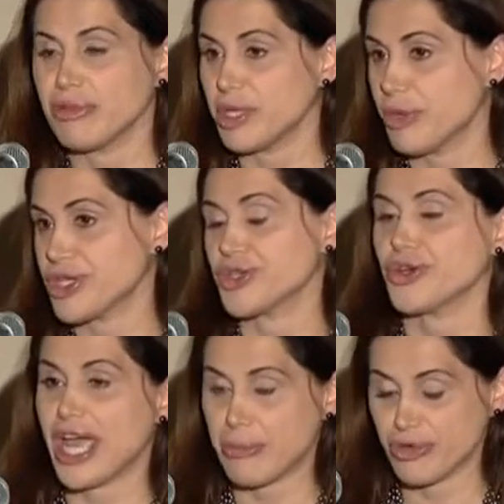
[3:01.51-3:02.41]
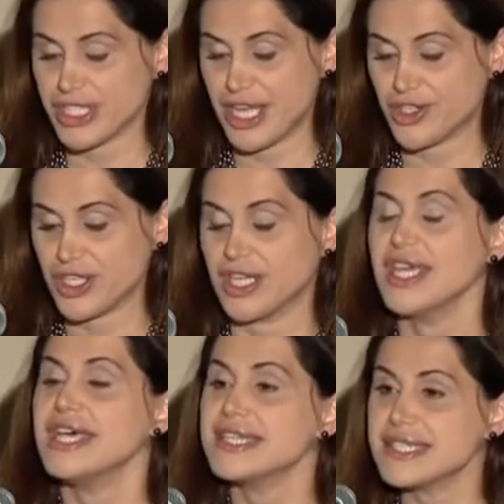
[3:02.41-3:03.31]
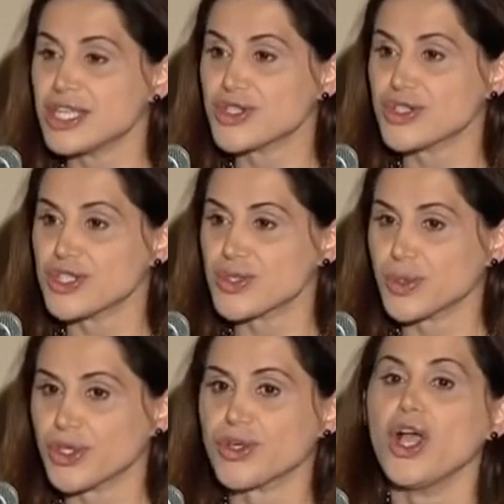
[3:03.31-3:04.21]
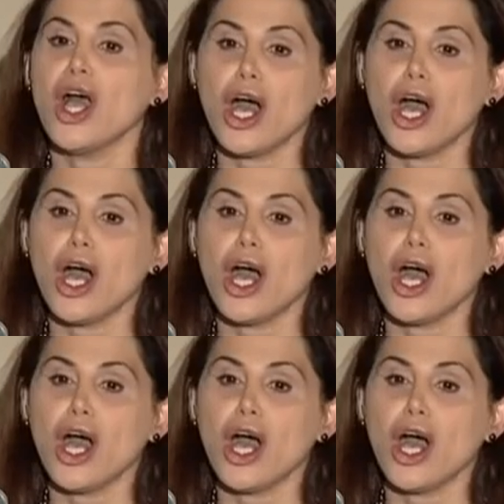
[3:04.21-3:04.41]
blood pressure or hypertension, seizure disorder.